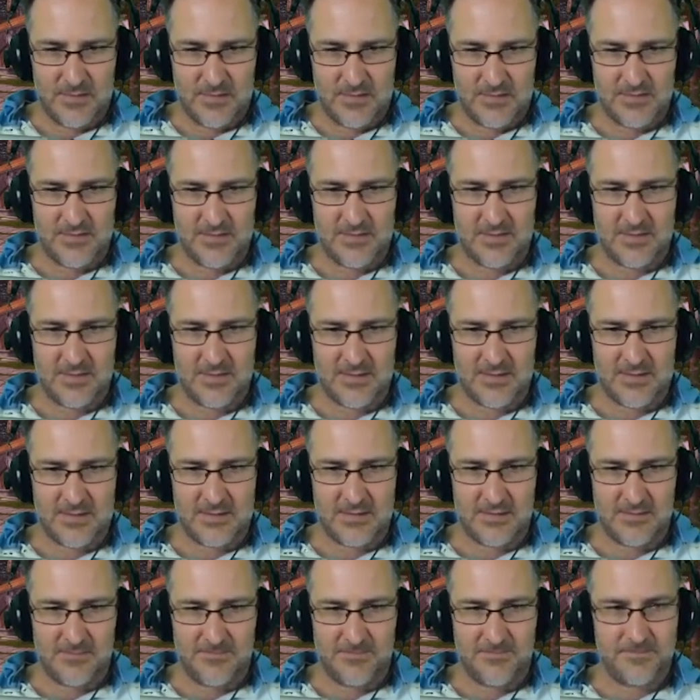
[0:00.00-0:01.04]
You think I can
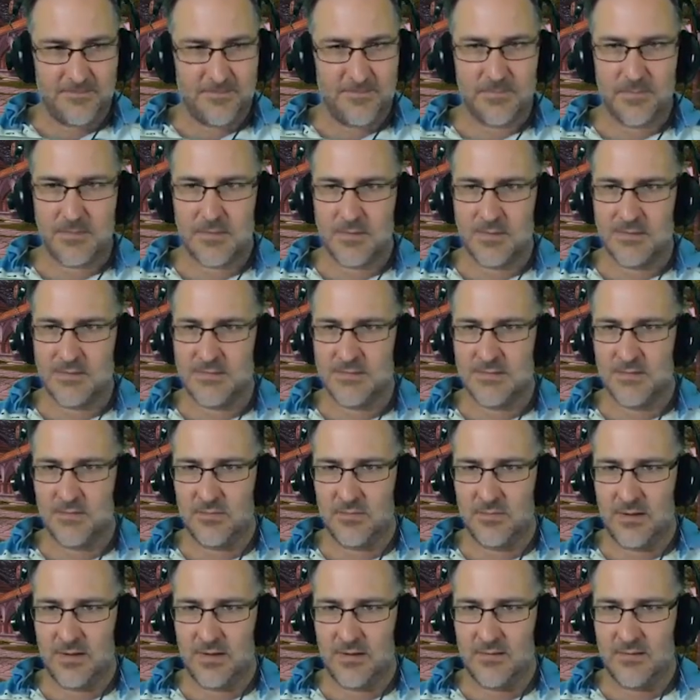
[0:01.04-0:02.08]
kill him? Is he a
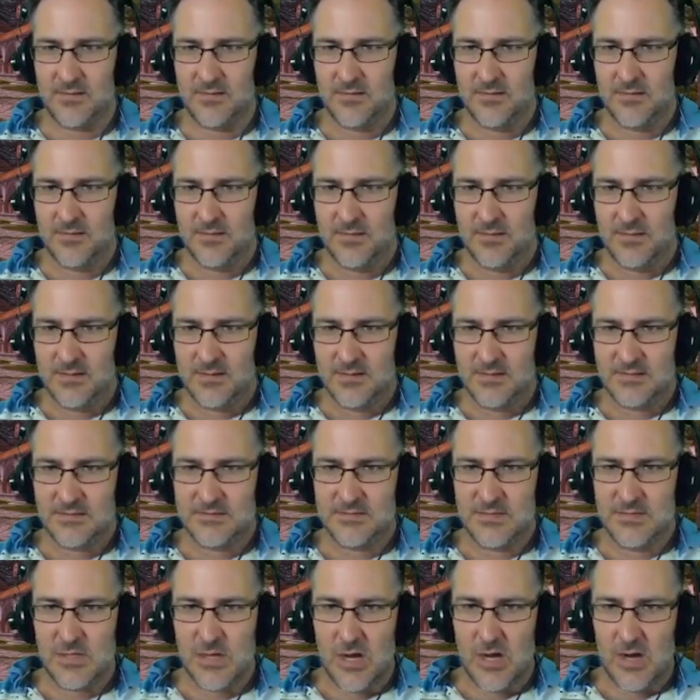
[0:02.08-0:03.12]
rare?
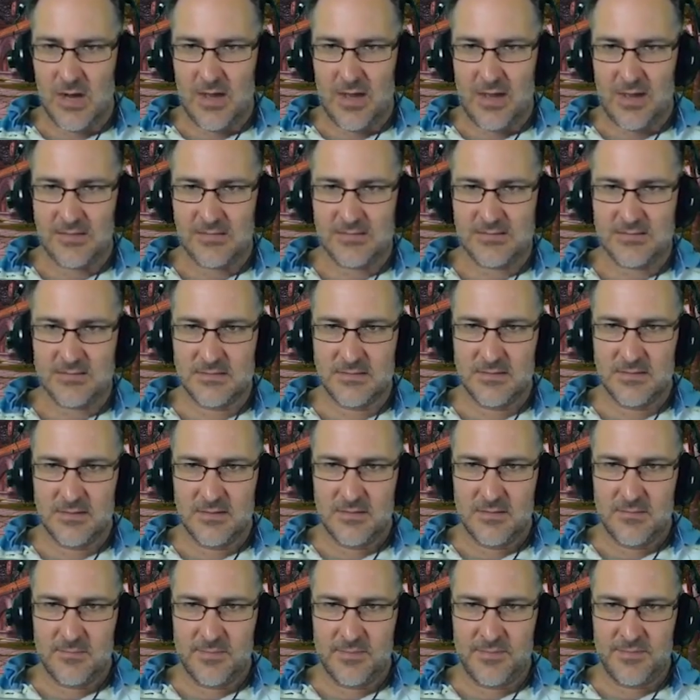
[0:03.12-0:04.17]
He's not.
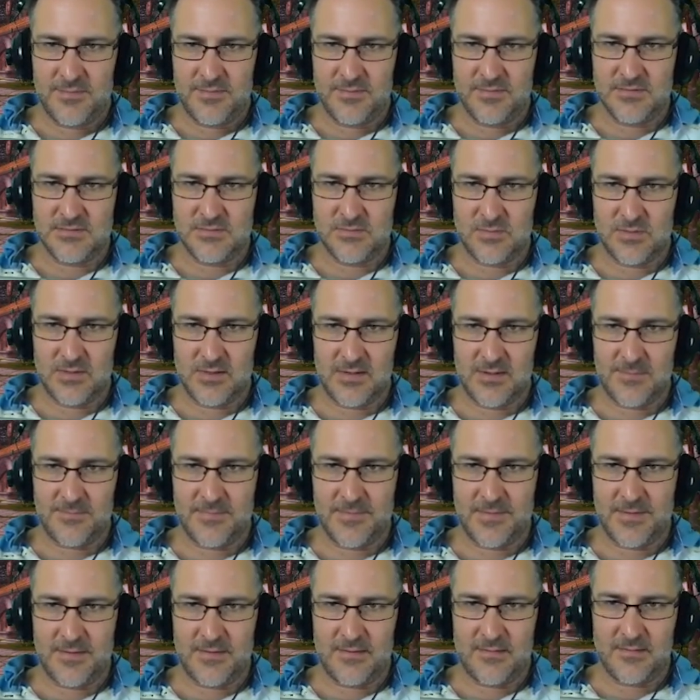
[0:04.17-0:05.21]
But there is one up
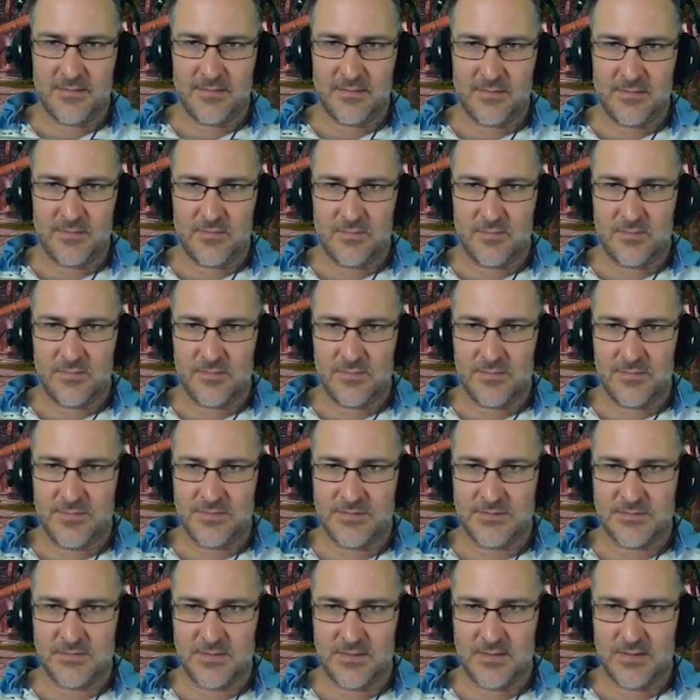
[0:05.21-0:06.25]
there that
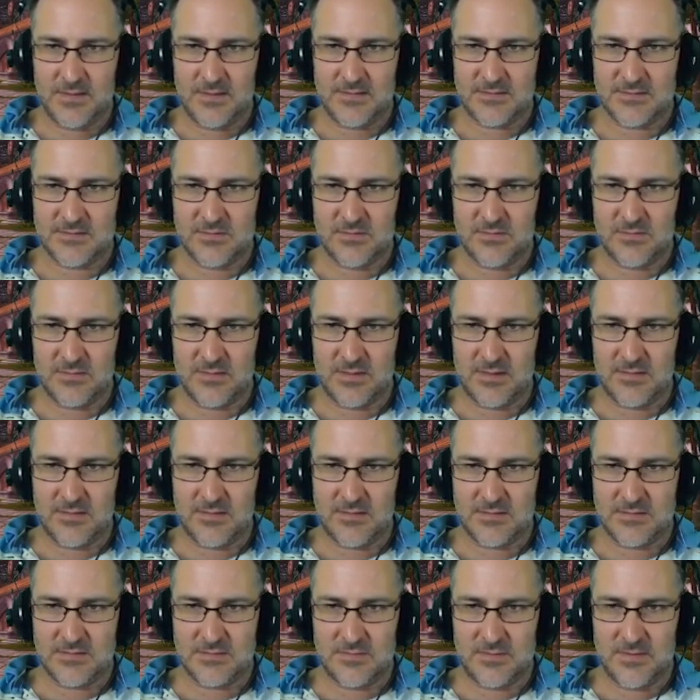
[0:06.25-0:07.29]
this way. Let's go get
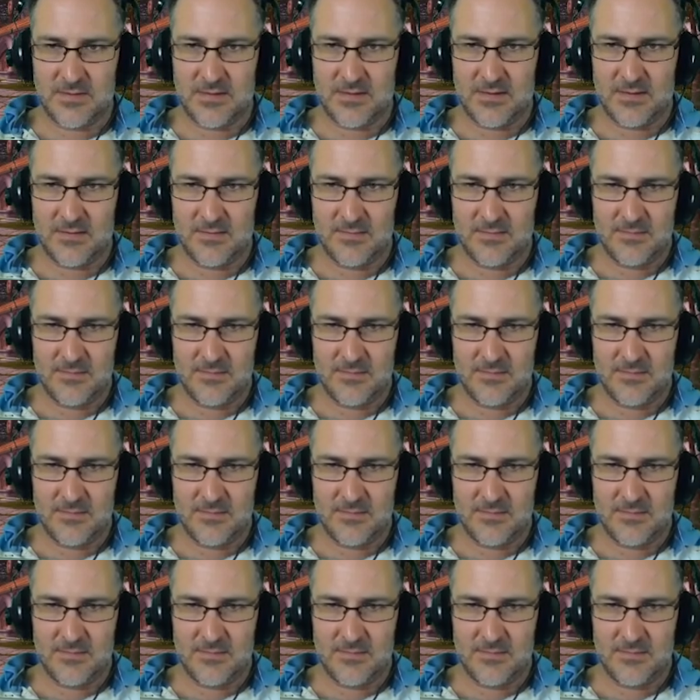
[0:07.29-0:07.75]
this rare.